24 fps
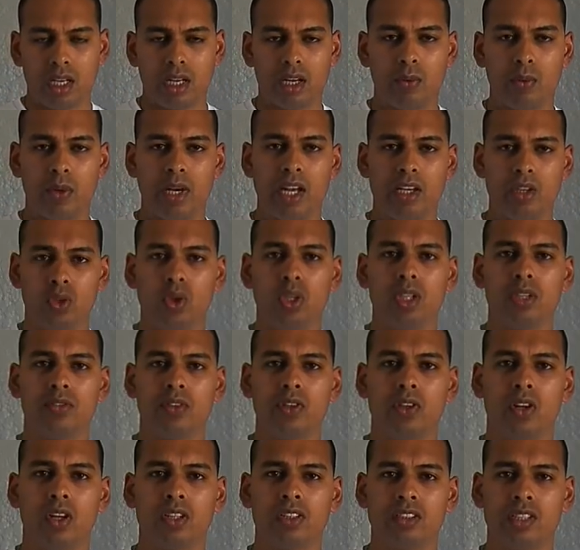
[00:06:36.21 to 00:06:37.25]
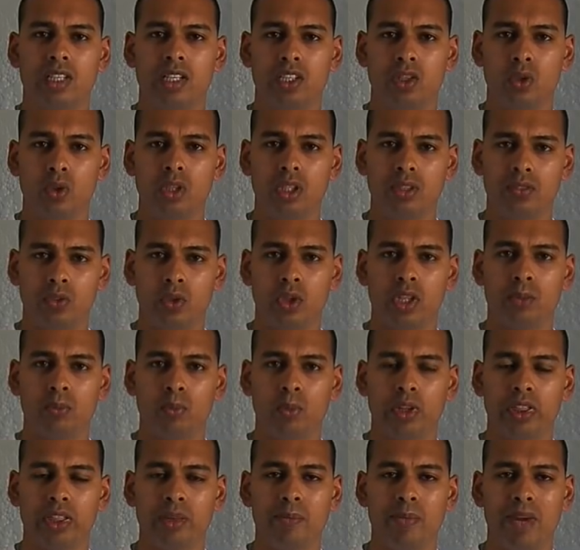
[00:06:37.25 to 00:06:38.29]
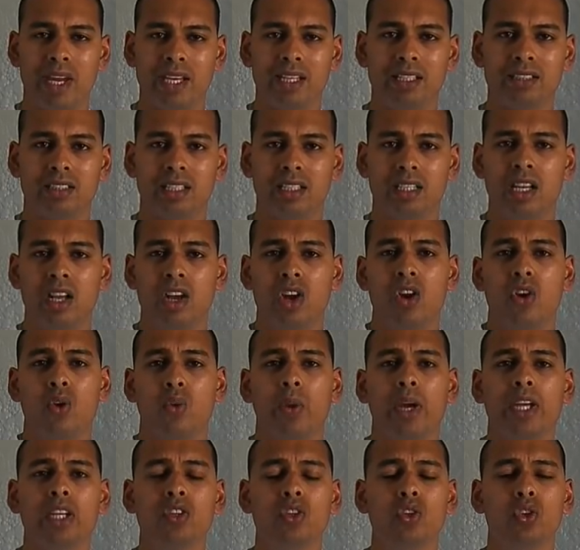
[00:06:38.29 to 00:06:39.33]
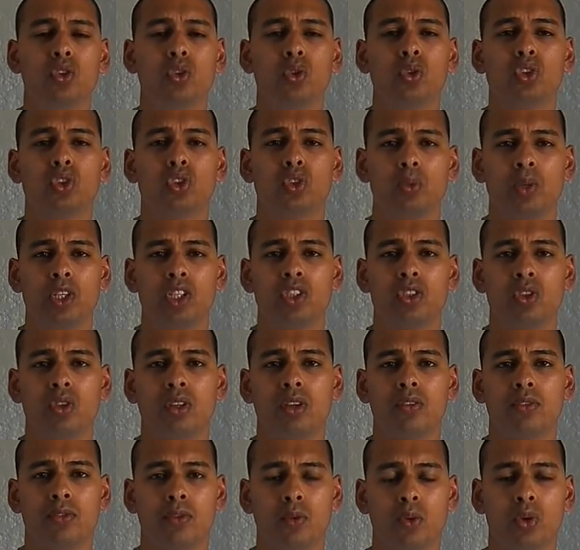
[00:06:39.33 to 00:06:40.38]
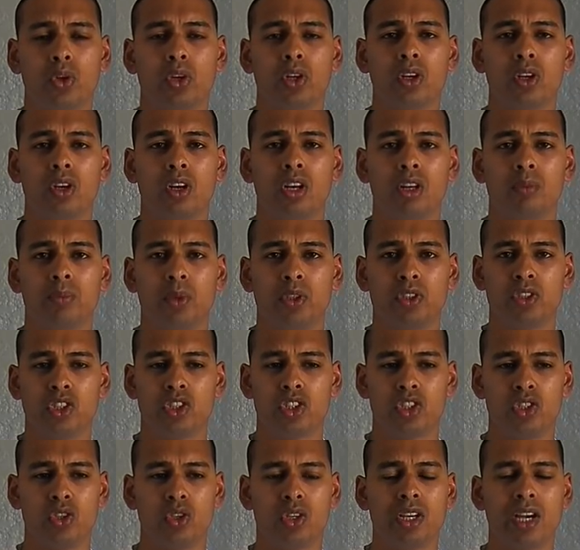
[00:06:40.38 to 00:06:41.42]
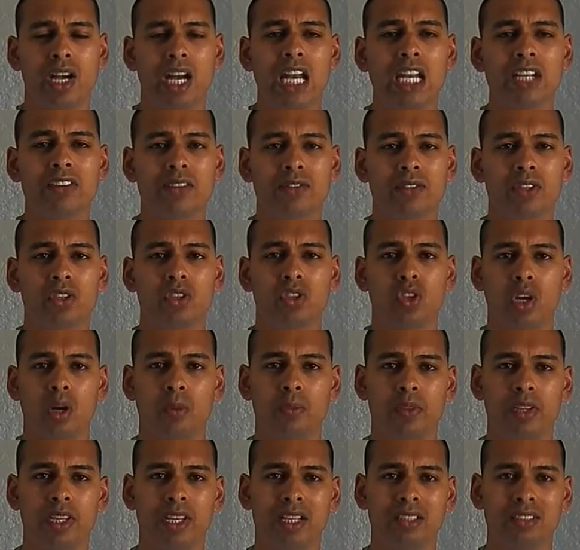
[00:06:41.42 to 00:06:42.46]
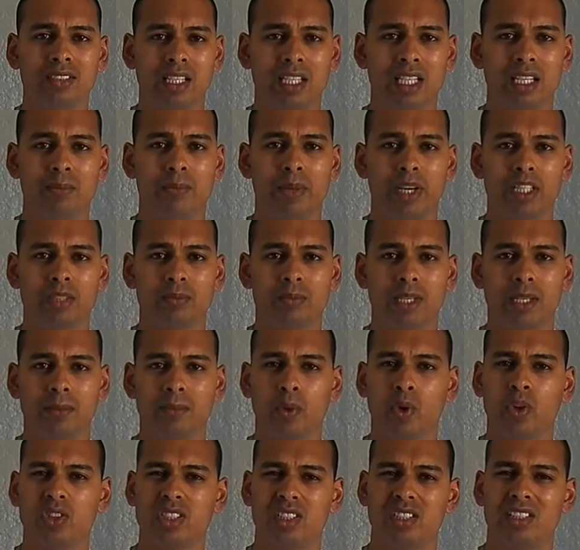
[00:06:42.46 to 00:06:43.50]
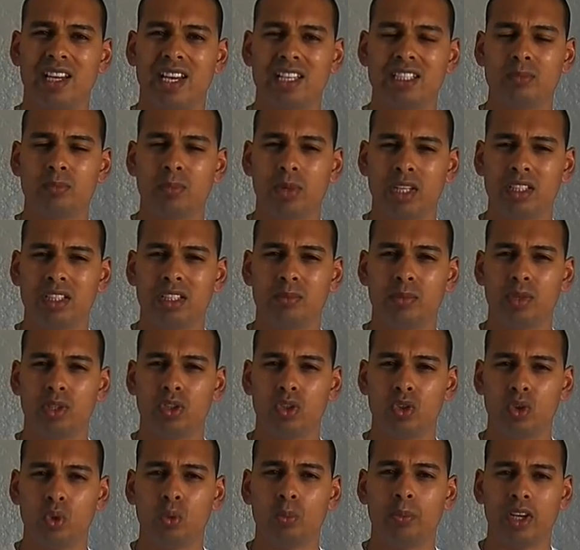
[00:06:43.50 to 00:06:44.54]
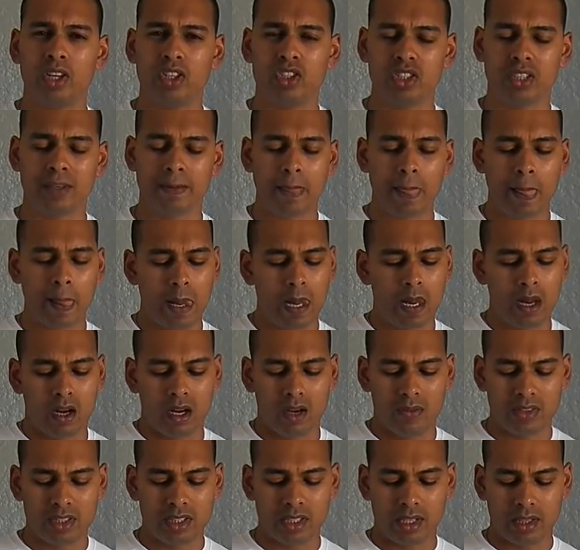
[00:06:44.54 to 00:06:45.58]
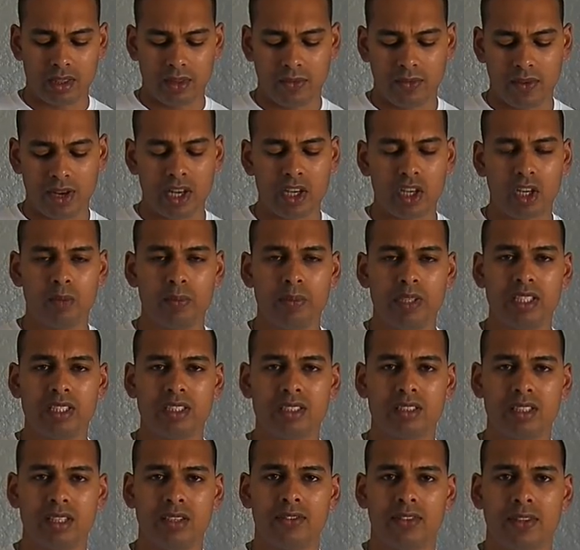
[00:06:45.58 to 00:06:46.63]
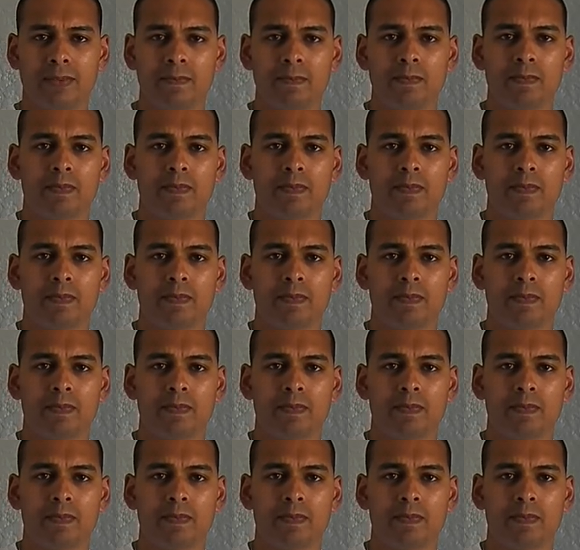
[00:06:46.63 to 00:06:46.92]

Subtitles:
when I do review holsters, I do review them with the mags in. When you do switch to the 4 o'clock position, you kind of have to drop the extended base plate because it does print a bit too much. Obviously, the firearm is straight.